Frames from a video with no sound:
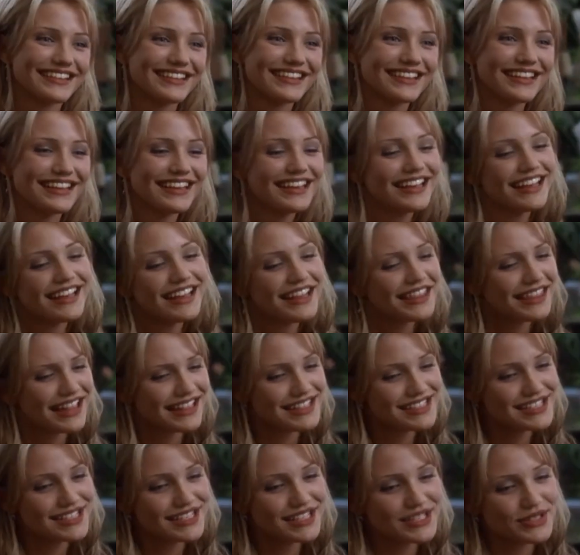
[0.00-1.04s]
by
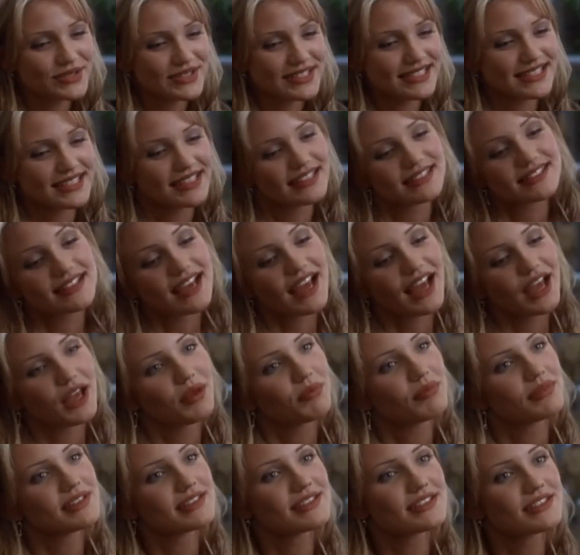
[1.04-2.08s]
gangsters. Following
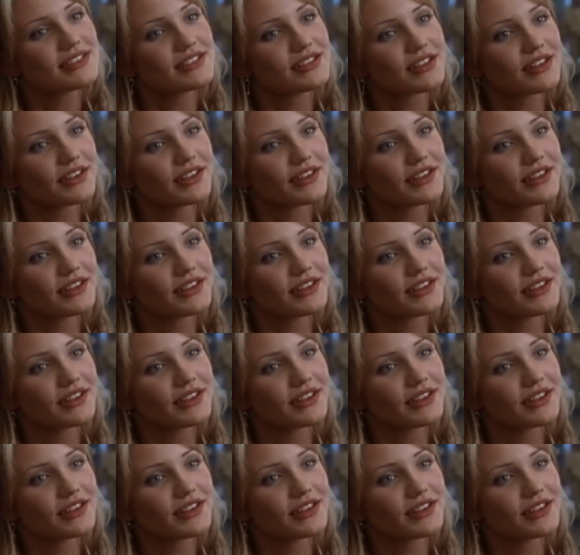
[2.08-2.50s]
orders from Dorian